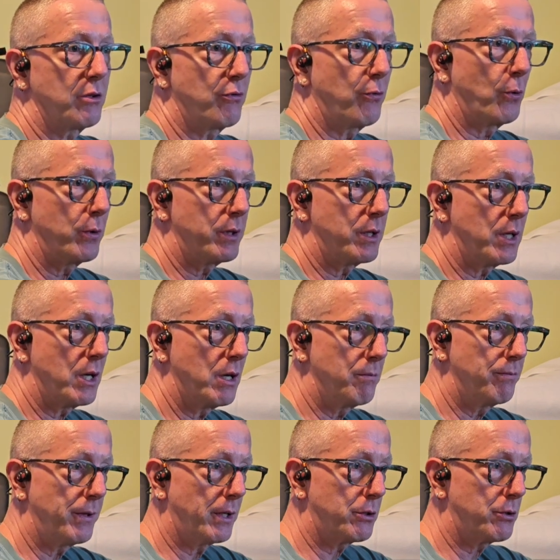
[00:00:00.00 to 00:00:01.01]
for the
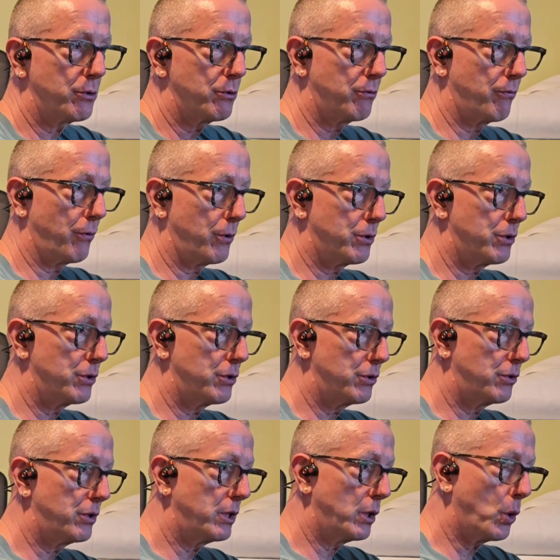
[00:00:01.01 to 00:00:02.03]
hip flexors
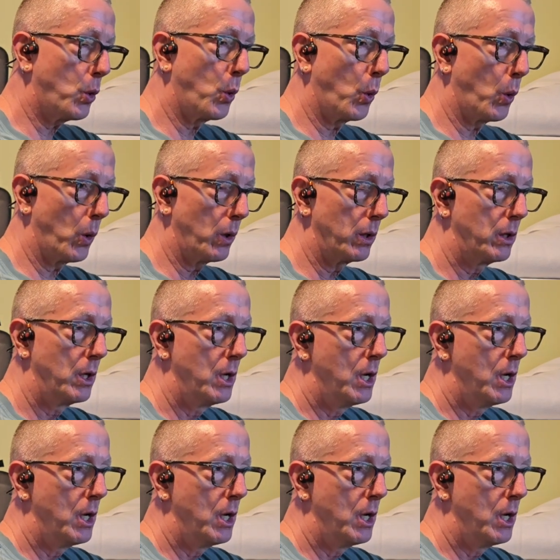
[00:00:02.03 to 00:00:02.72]
versus the core.